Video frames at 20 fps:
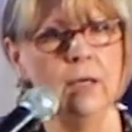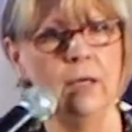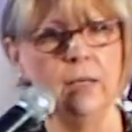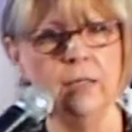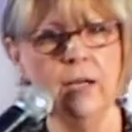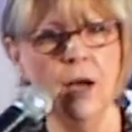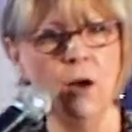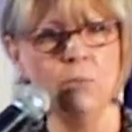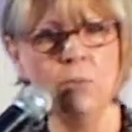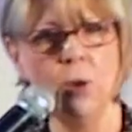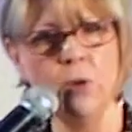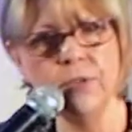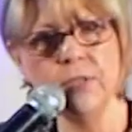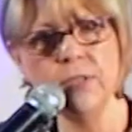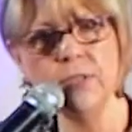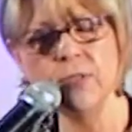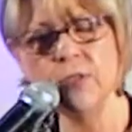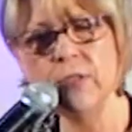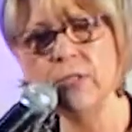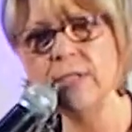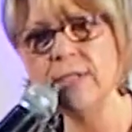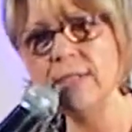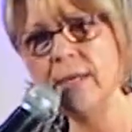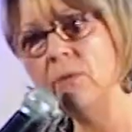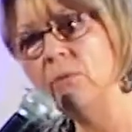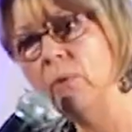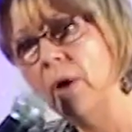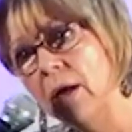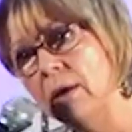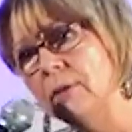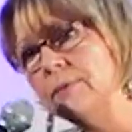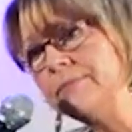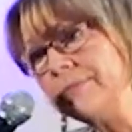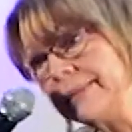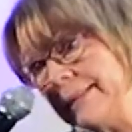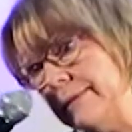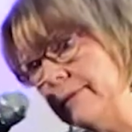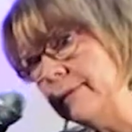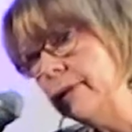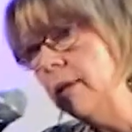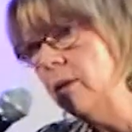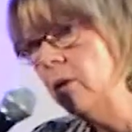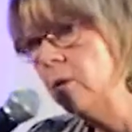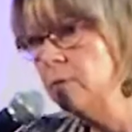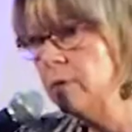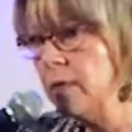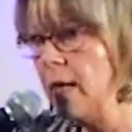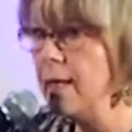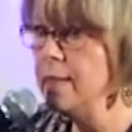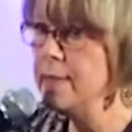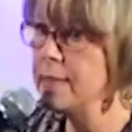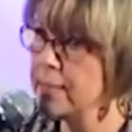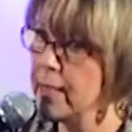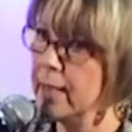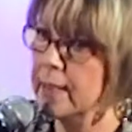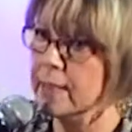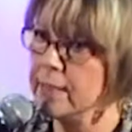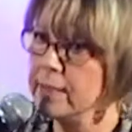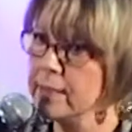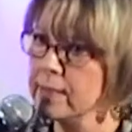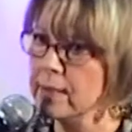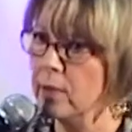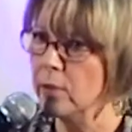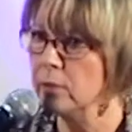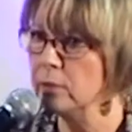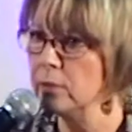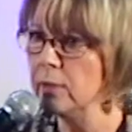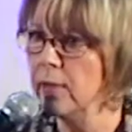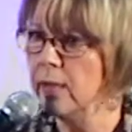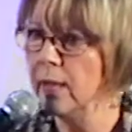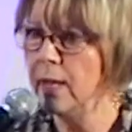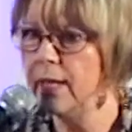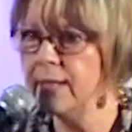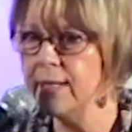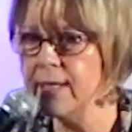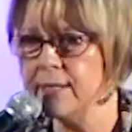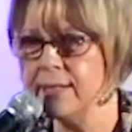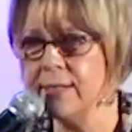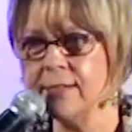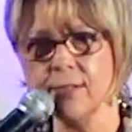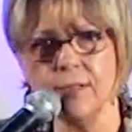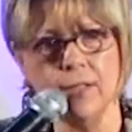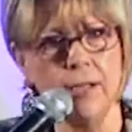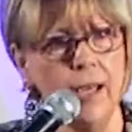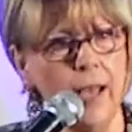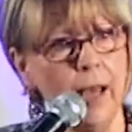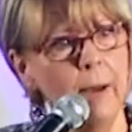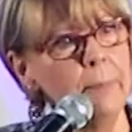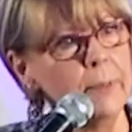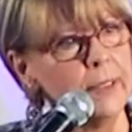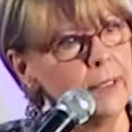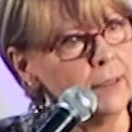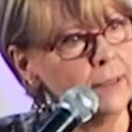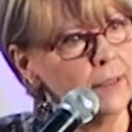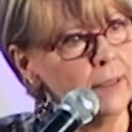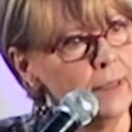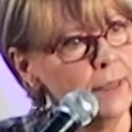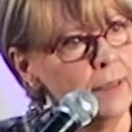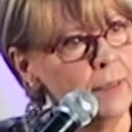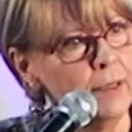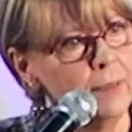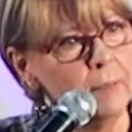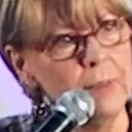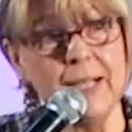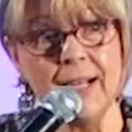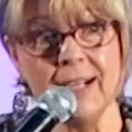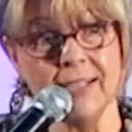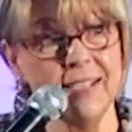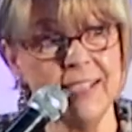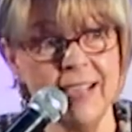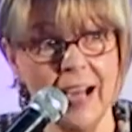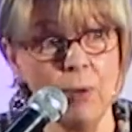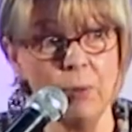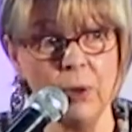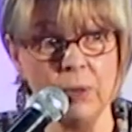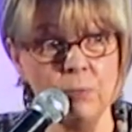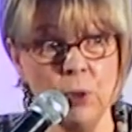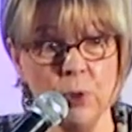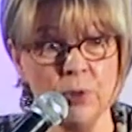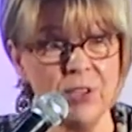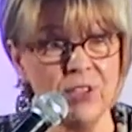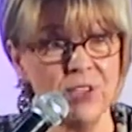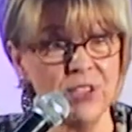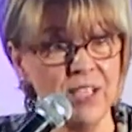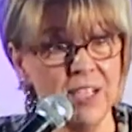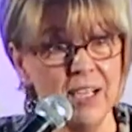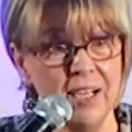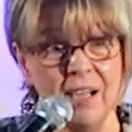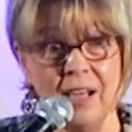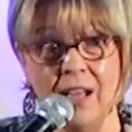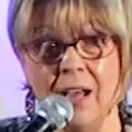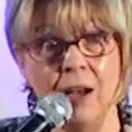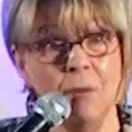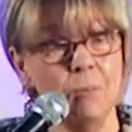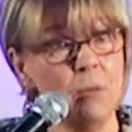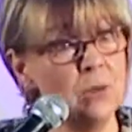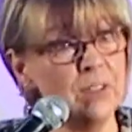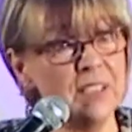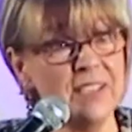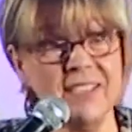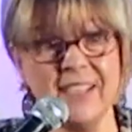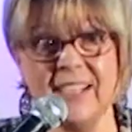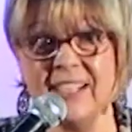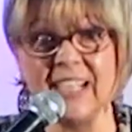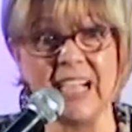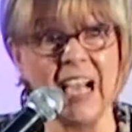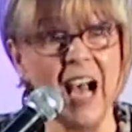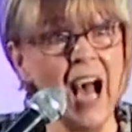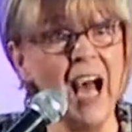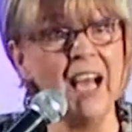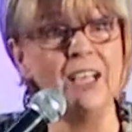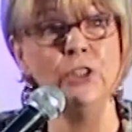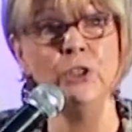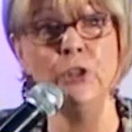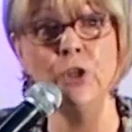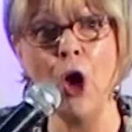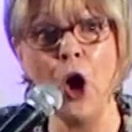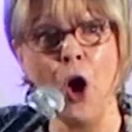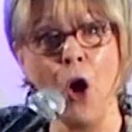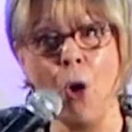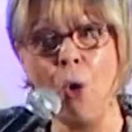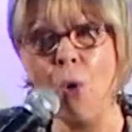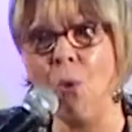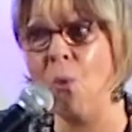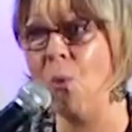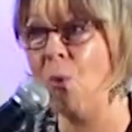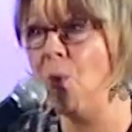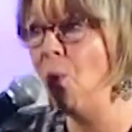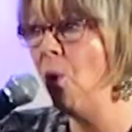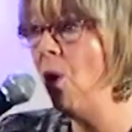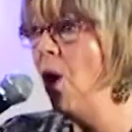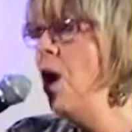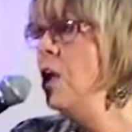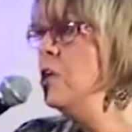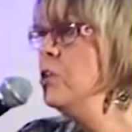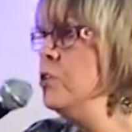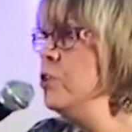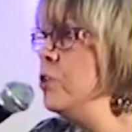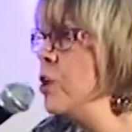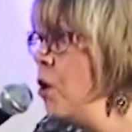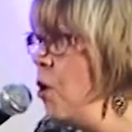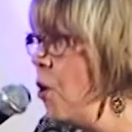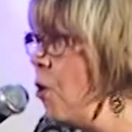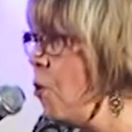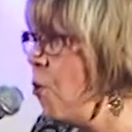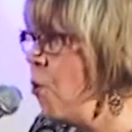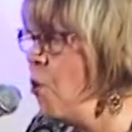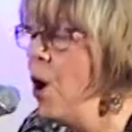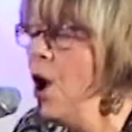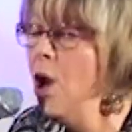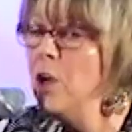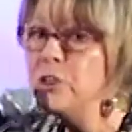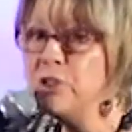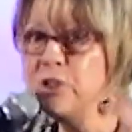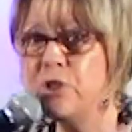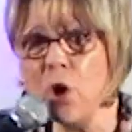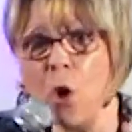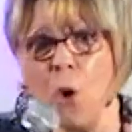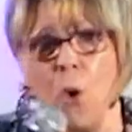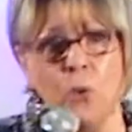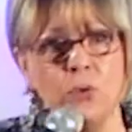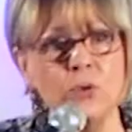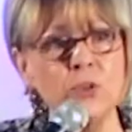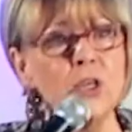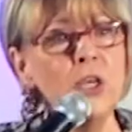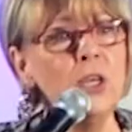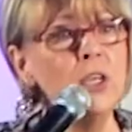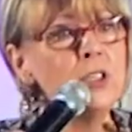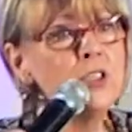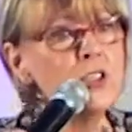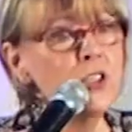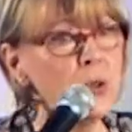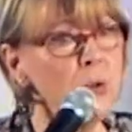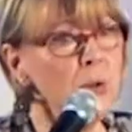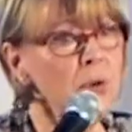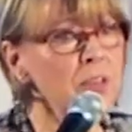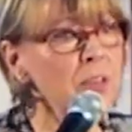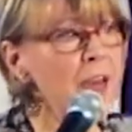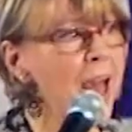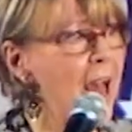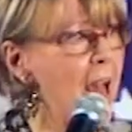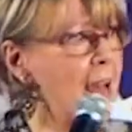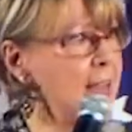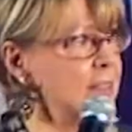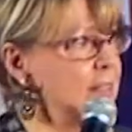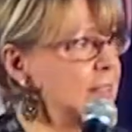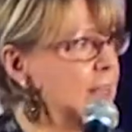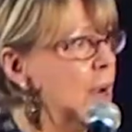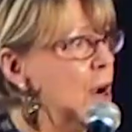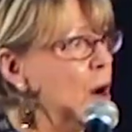Now, Moses could have said, well, God said it, so I guess it's going to happen. But that's not what Moses did. Moses said, God, no, don't do that.